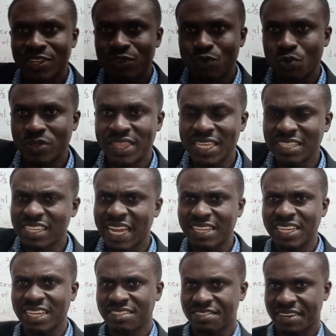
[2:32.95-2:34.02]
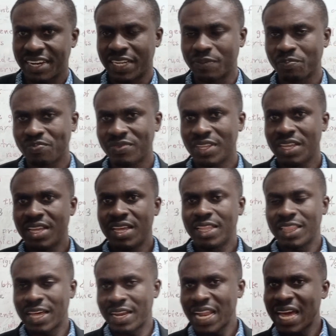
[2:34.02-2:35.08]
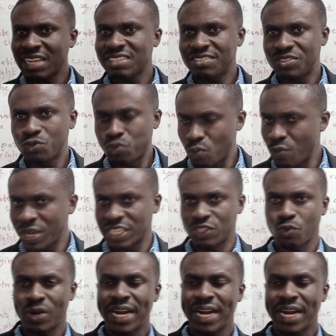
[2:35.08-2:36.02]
So these are just 3. Now, last 2 weeks,